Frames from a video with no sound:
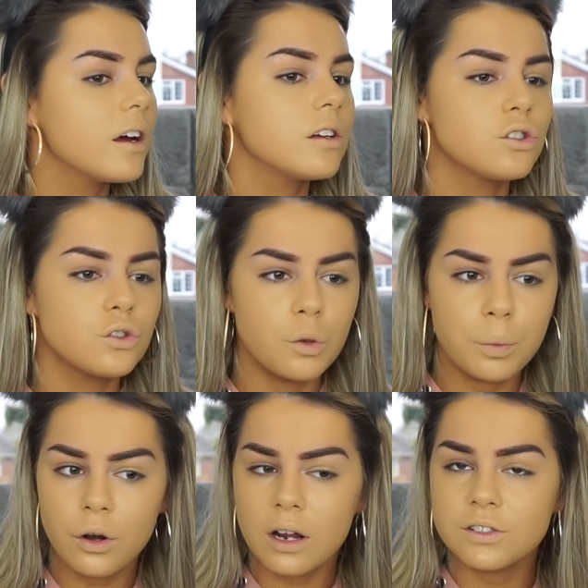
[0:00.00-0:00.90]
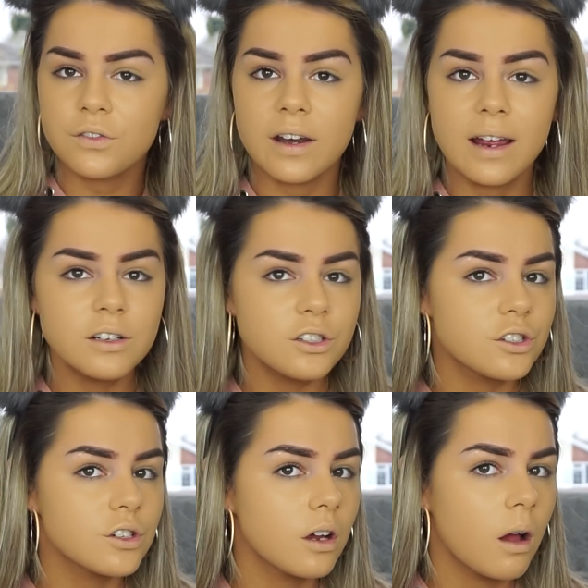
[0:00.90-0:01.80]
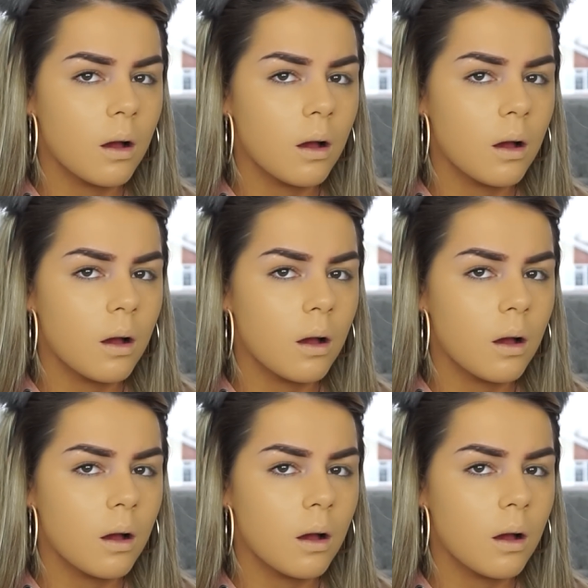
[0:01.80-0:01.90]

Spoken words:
it a super nice finish.